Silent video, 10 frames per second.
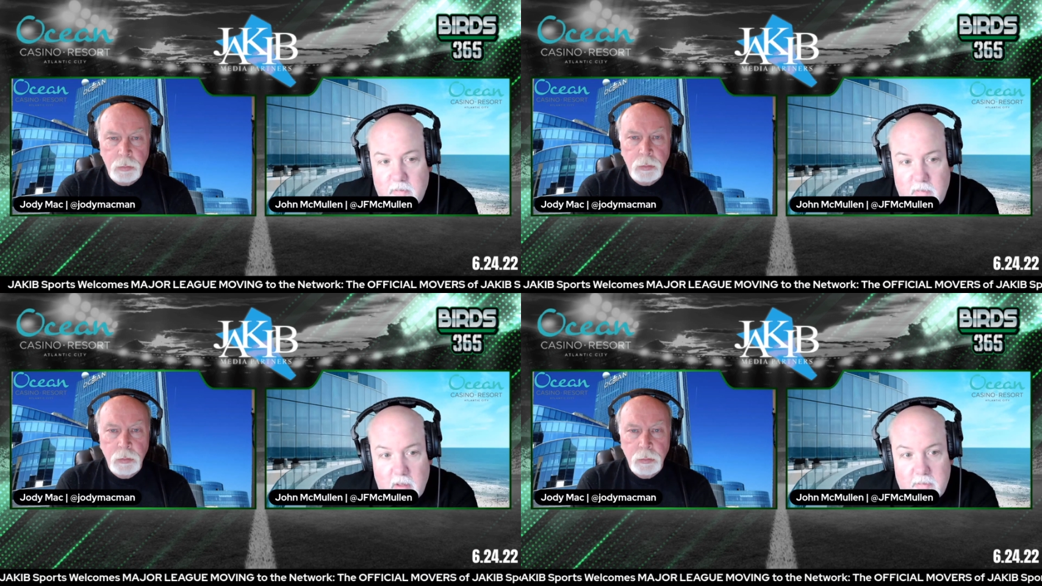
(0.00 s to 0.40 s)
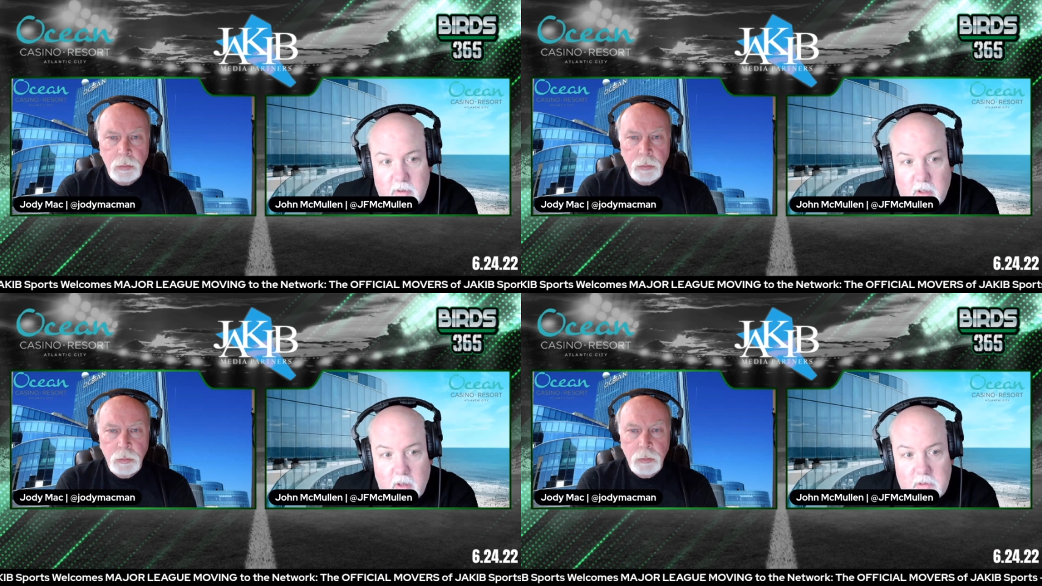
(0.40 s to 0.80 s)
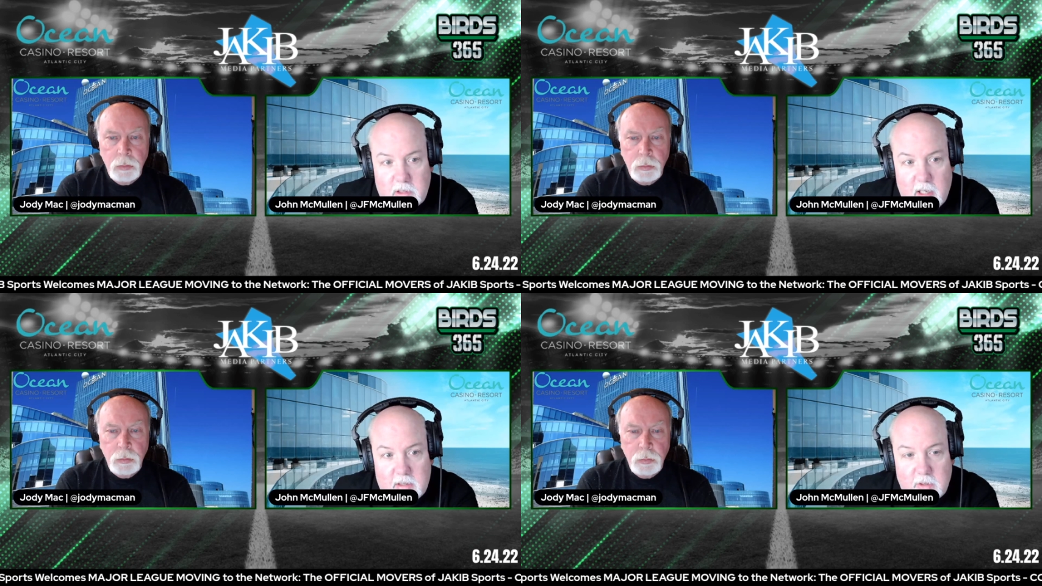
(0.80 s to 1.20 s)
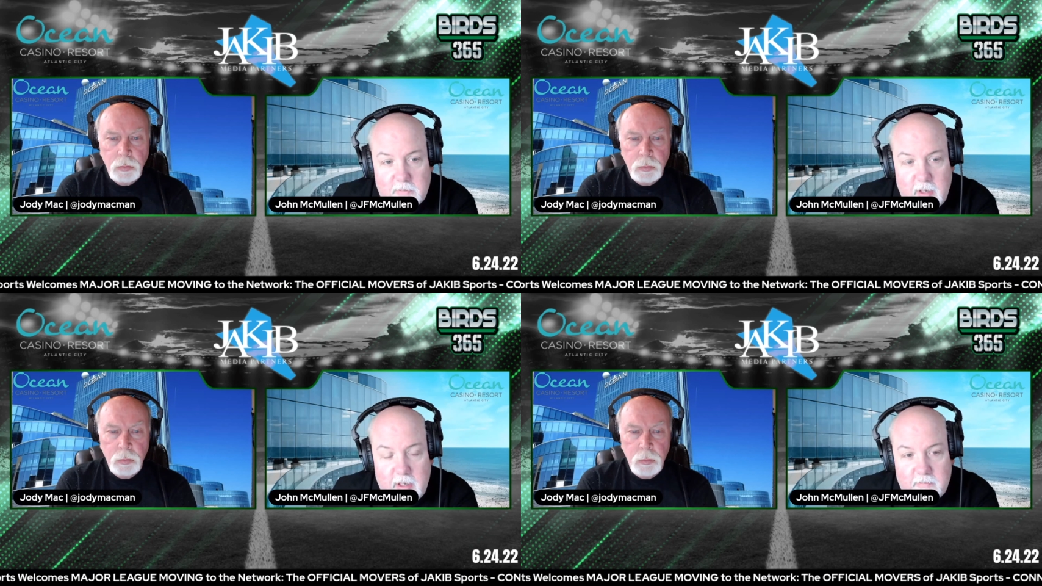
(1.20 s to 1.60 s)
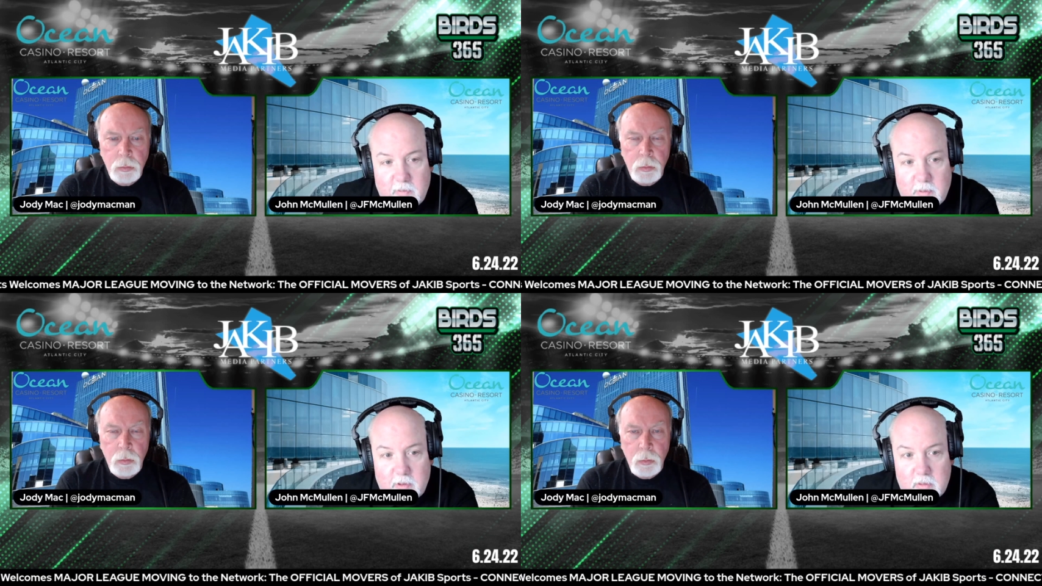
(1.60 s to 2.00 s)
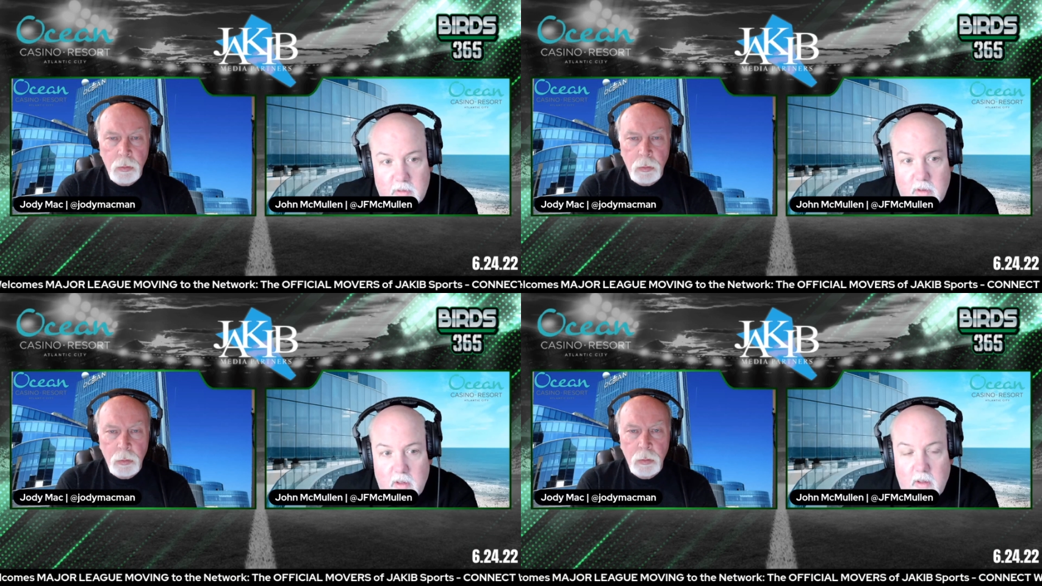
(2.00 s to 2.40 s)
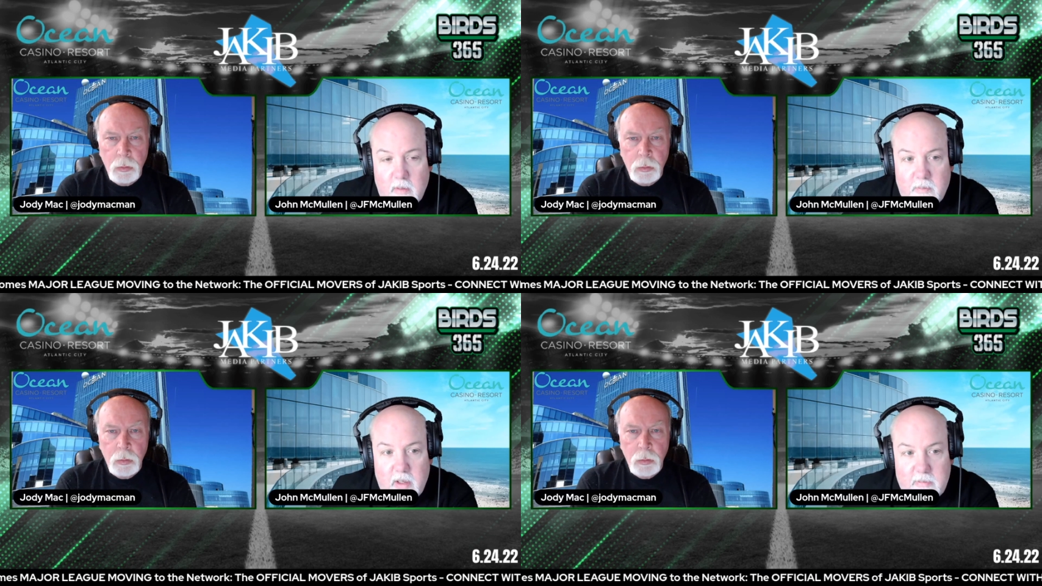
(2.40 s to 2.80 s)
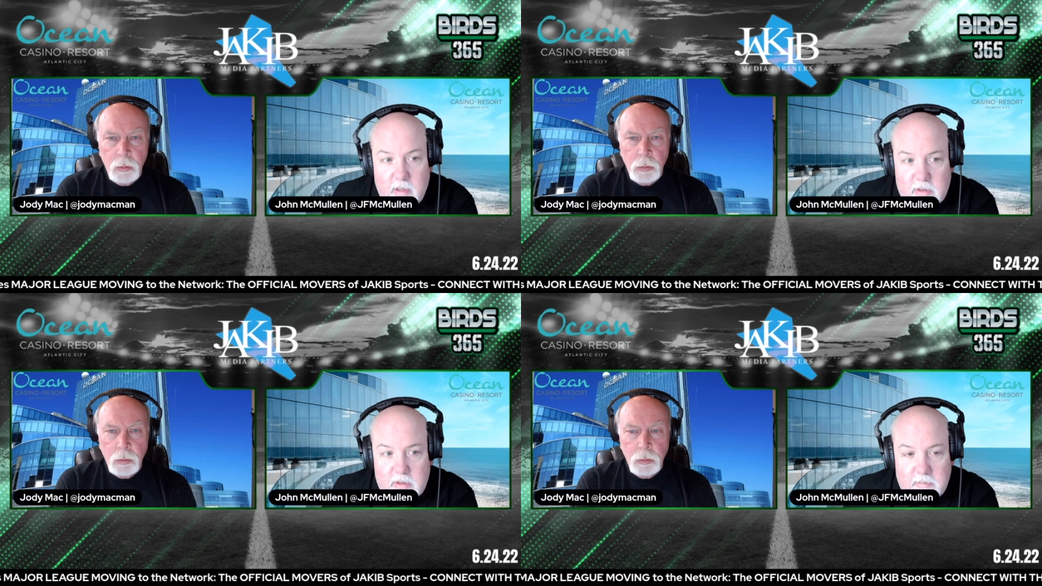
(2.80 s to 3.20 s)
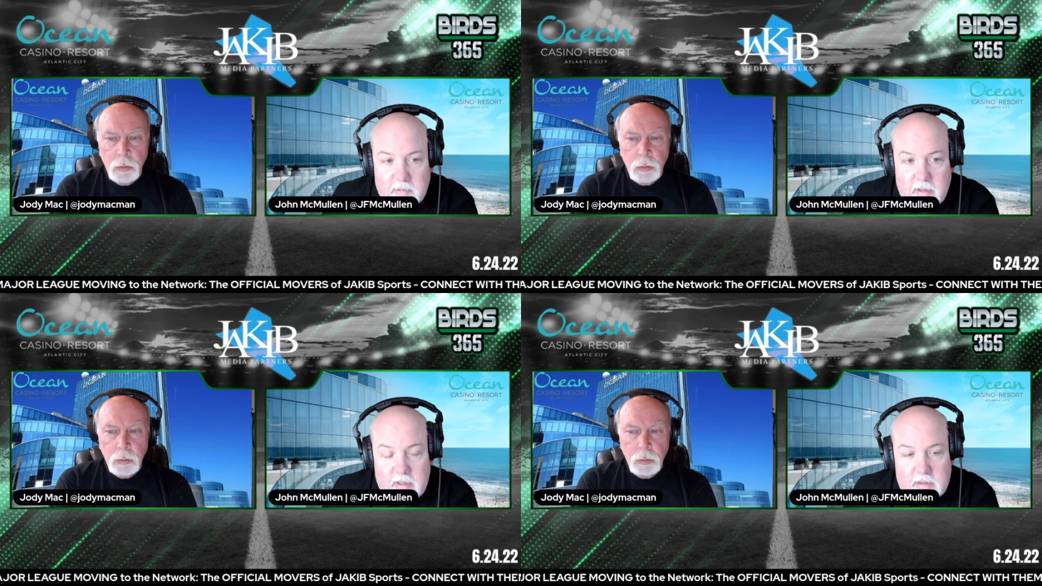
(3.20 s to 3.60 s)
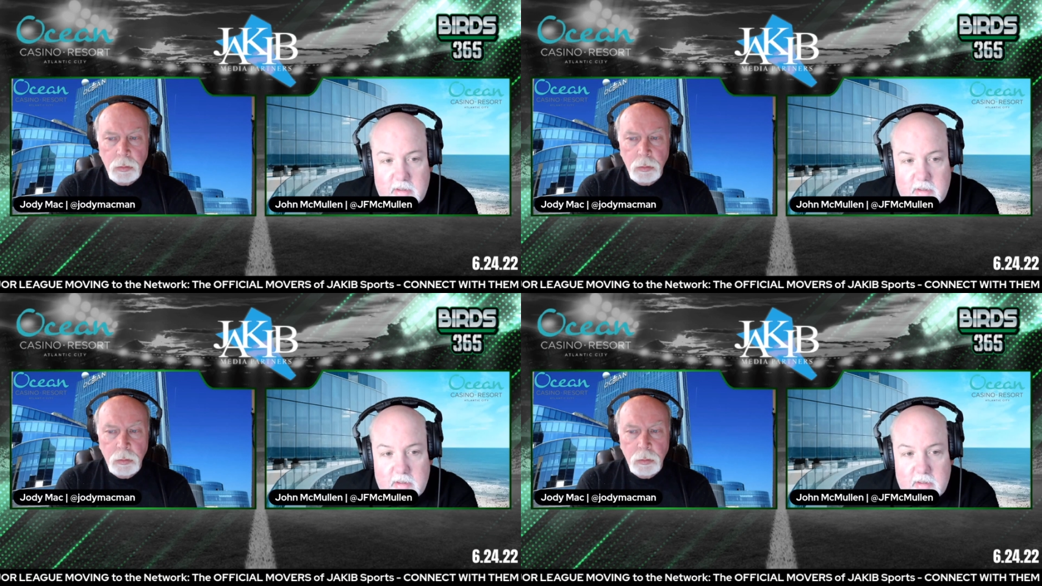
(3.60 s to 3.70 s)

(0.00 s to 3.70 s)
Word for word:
Speaker 1: That those odds are favorable. But there's at least a